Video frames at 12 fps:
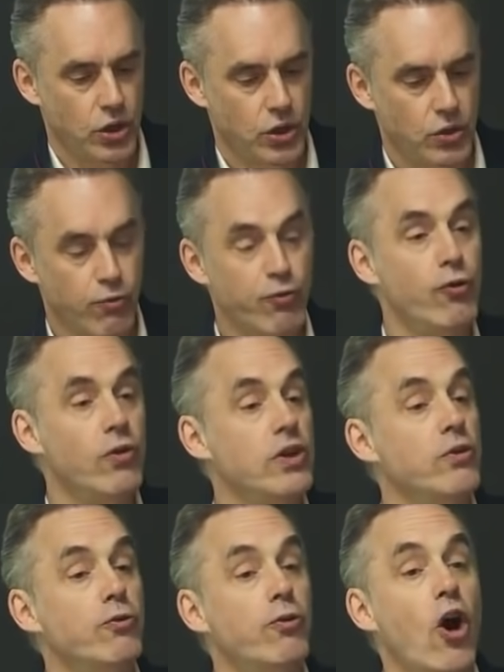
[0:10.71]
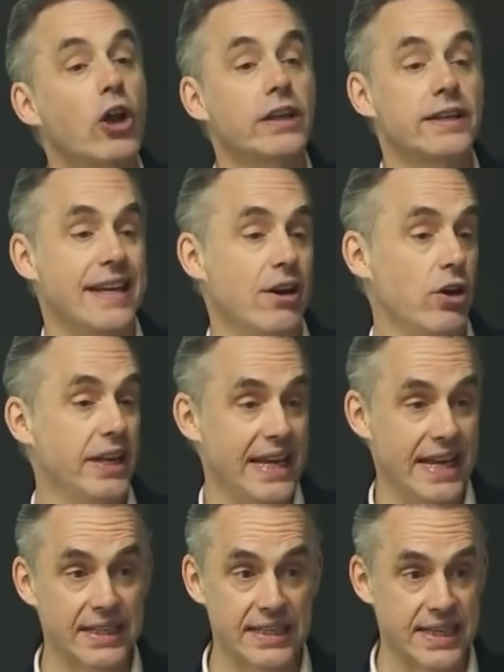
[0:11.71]
You
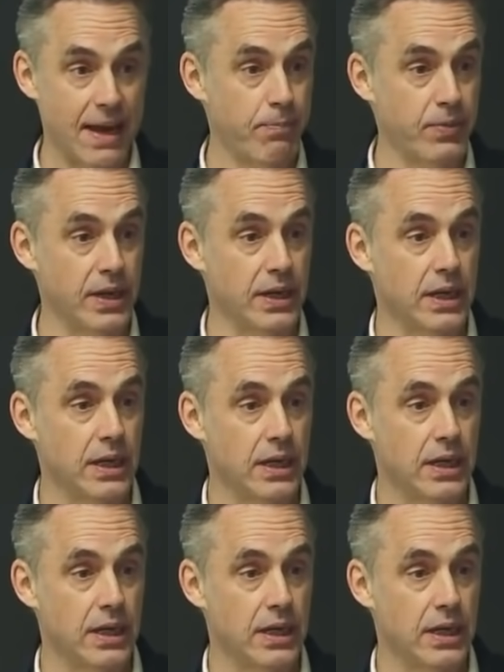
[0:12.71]
voluntarily accept it